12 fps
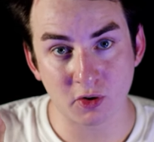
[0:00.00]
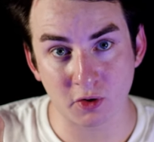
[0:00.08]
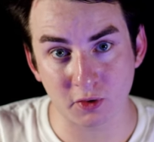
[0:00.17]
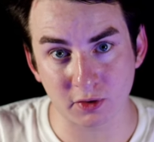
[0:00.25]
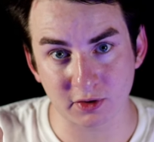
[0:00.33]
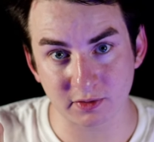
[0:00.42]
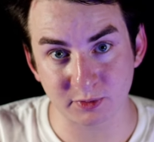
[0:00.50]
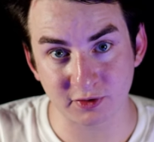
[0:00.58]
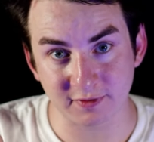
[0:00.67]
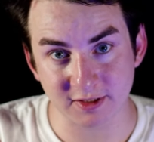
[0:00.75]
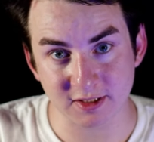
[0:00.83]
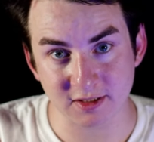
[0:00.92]
horror
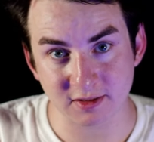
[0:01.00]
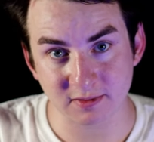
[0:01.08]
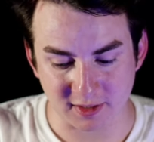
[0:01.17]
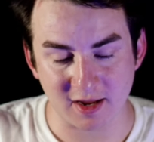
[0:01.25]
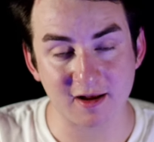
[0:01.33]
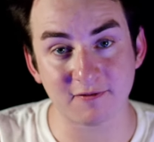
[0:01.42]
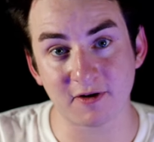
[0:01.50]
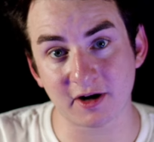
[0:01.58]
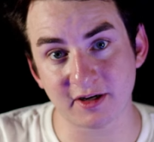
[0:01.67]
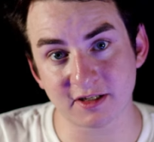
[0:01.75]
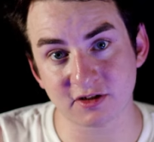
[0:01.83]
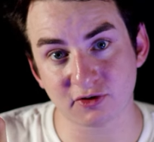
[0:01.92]
movies, and
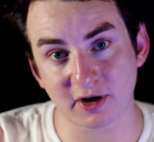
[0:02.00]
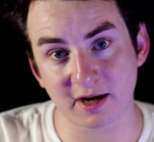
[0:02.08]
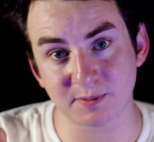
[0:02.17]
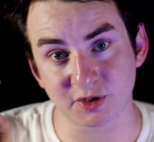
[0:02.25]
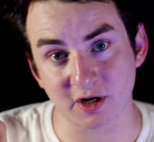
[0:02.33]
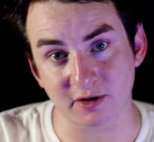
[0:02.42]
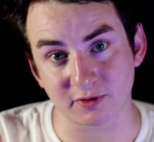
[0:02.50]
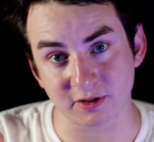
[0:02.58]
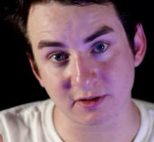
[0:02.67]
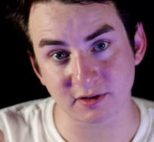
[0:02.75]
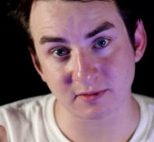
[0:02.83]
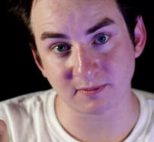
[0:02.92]
various crime
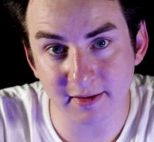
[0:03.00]
genres.